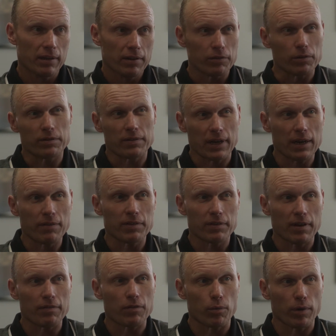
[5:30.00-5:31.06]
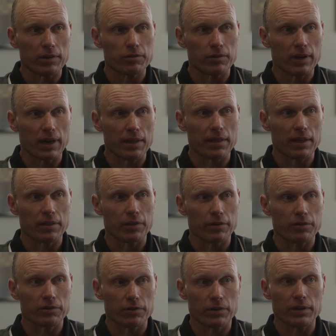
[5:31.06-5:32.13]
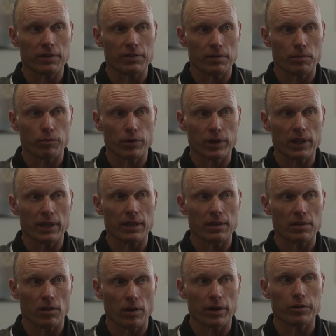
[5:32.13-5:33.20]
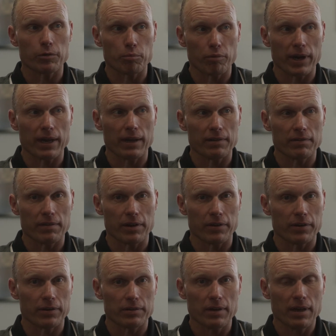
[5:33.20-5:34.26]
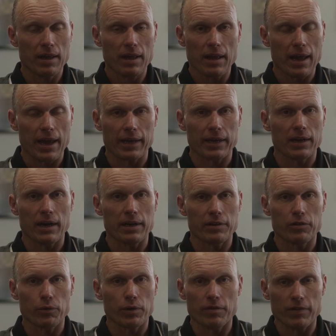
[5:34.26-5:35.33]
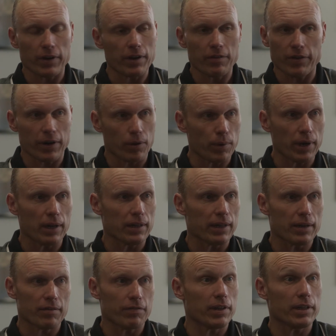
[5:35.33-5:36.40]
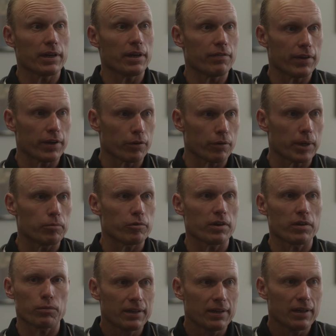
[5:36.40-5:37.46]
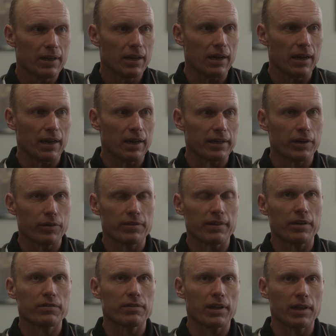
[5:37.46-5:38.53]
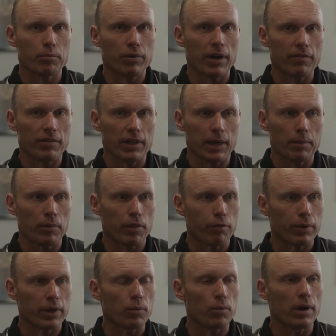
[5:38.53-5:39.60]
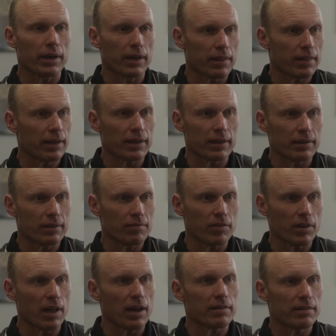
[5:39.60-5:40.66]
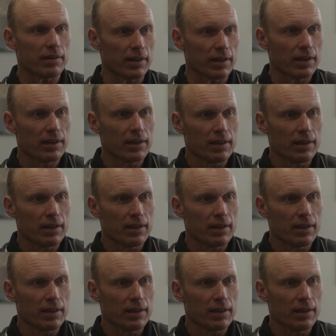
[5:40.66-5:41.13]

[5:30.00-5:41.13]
So it's kind of a tough question. I think there are certainly some really large brands that are hanging on and doing very, very well, like Philadelphia cream cheese. It's outselling private label 3-1, I think, in velocity.